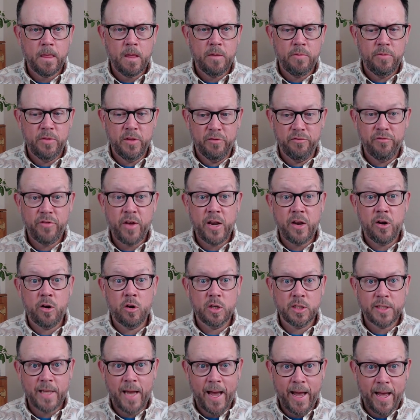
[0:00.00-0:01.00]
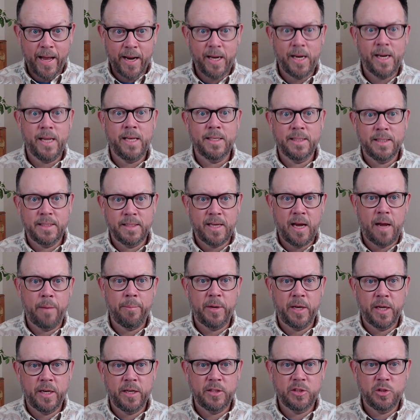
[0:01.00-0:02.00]
the vendors had an easy time
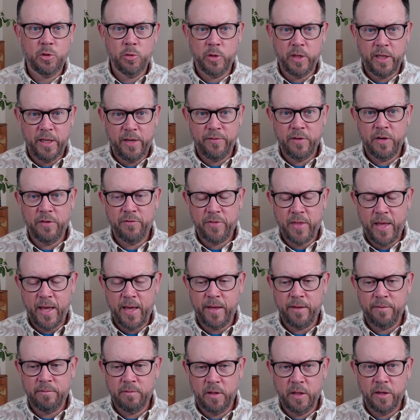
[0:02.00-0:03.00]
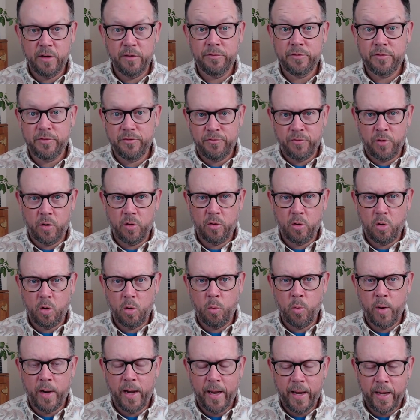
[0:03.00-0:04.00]
getting to it, even if they lived further
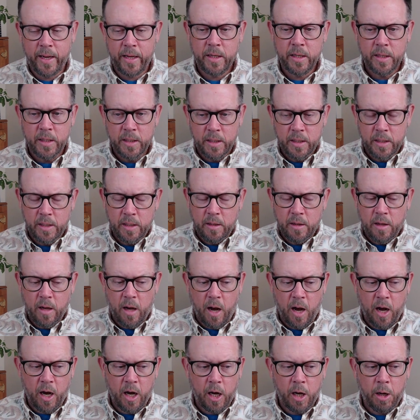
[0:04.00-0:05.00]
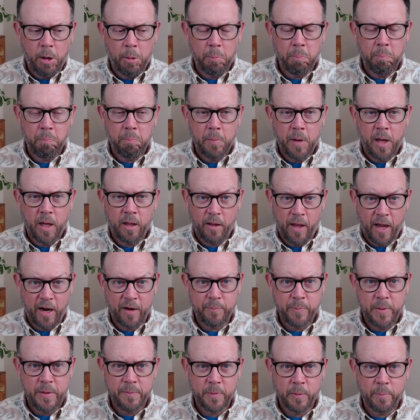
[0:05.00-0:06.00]
away. Um, a lot
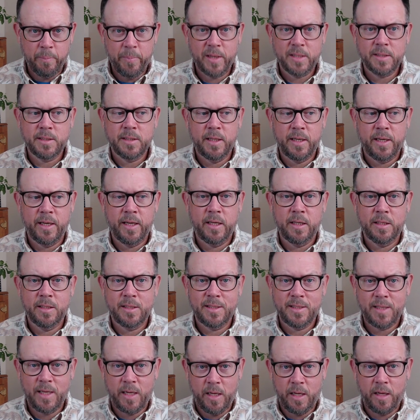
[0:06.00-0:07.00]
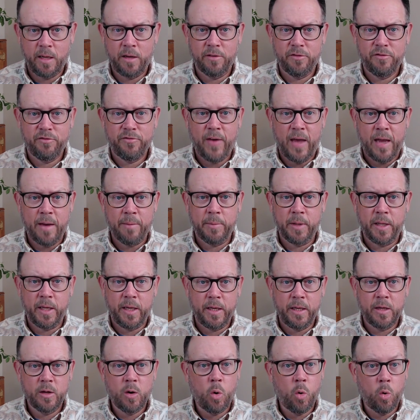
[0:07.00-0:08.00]
of people mix it in seeing
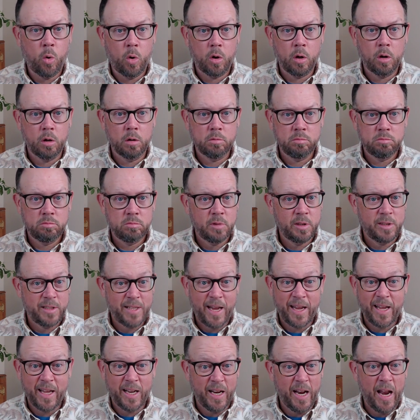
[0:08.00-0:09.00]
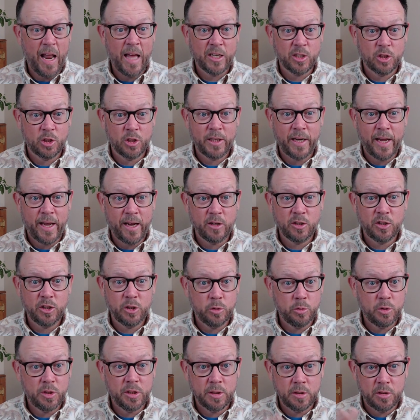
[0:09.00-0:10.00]
family or taking an extra day or
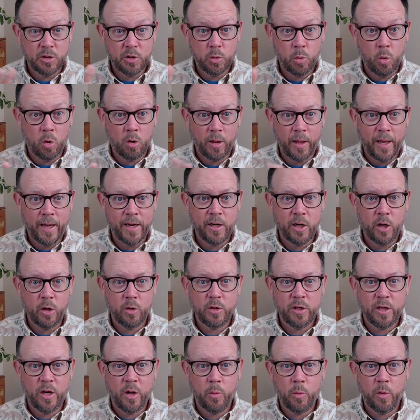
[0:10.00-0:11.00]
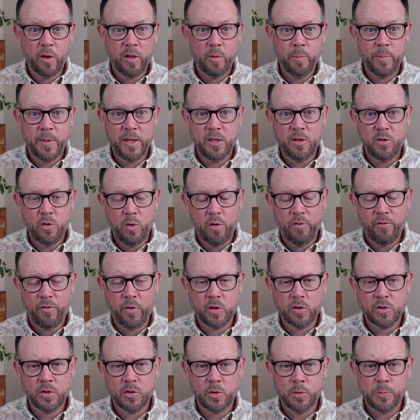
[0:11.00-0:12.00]
two to do Orlando, you know, whether it be
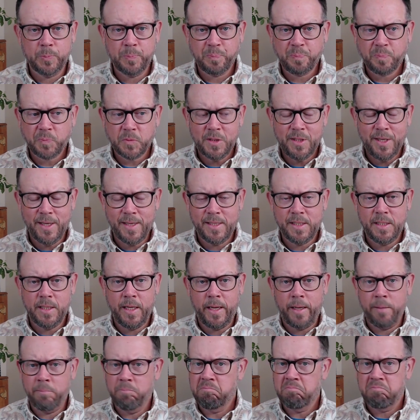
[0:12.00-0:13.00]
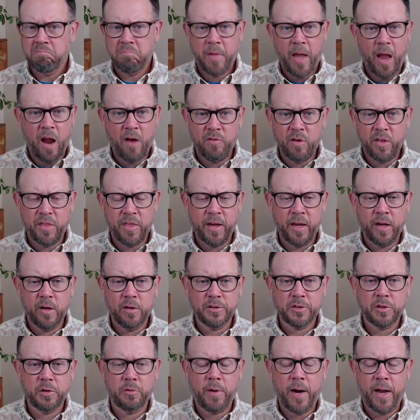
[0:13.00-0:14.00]
Universal, Disney, everything
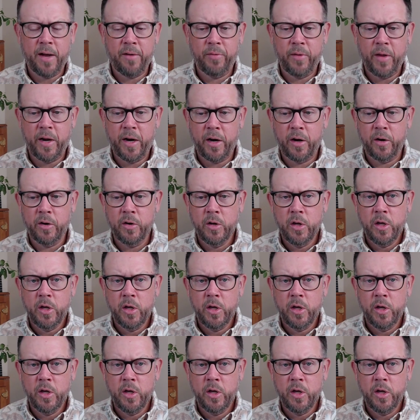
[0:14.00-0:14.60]
else around there.